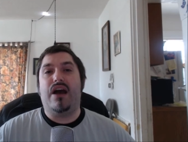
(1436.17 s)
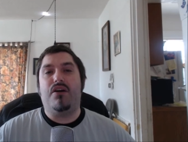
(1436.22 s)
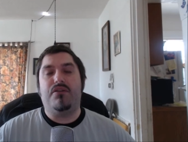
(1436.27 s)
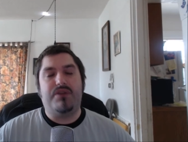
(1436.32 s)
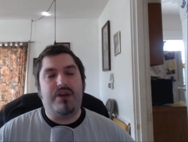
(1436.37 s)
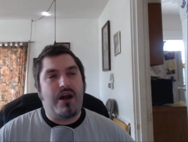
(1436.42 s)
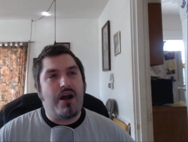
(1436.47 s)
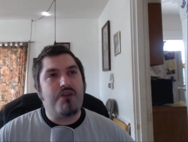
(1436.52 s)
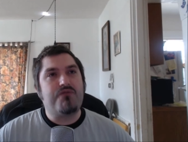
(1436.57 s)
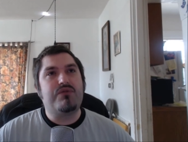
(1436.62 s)
Now,
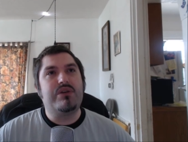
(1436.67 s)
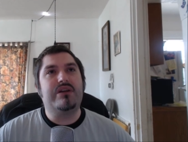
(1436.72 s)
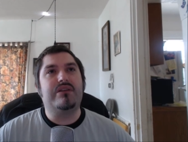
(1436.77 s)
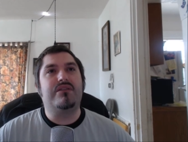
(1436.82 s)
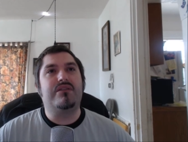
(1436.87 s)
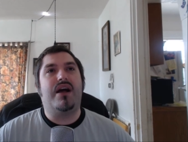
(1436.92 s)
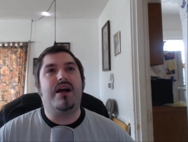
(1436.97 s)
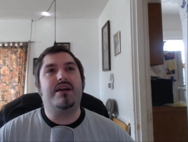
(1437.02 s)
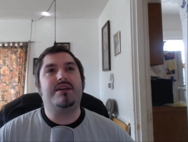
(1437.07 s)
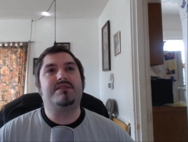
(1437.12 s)
I
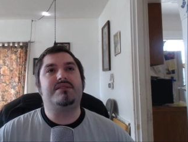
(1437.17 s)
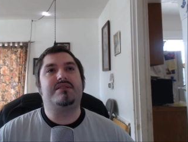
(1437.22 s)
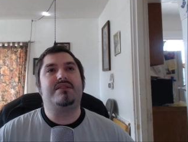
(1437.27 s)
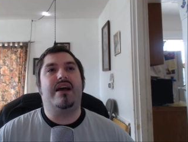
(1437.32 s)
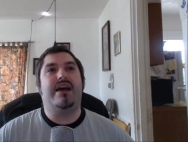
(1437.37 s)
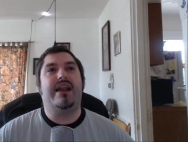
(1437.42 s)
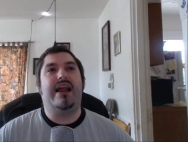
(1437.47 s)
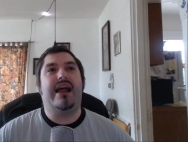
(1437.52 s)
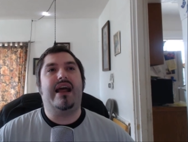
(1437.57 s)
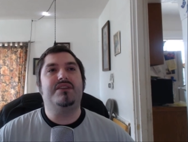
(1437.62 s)
realize that
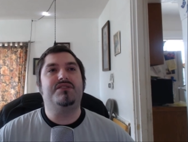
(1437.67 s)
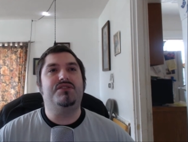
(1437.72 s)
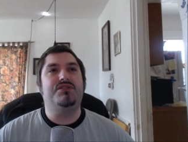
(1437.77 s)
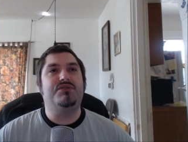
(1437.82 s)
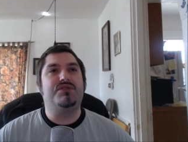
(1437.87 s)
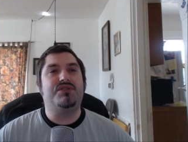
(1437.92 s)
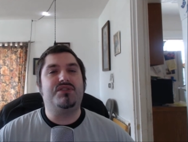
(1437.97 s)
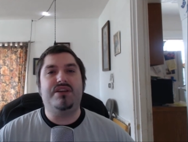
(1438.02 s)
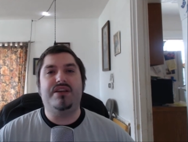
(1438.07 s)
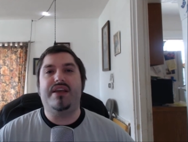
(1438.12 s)
as you
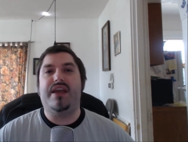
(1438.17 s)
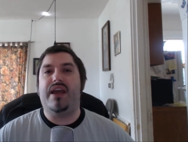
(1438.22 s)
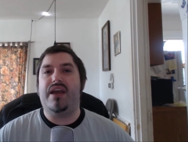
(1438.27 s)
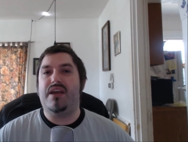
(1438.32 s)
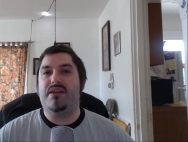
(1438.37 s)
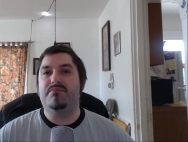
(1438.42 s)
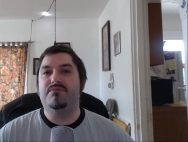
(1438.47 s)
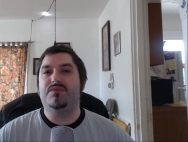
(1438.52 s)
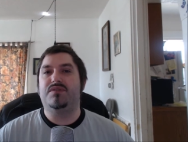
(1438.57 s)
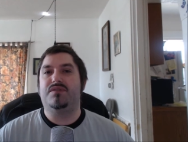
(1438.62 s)
see
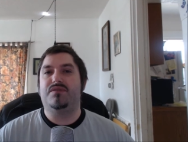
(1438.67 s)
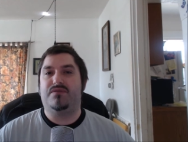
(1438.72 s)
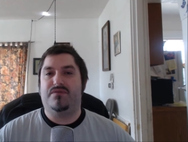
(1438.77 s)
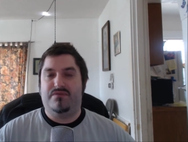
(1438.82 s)
games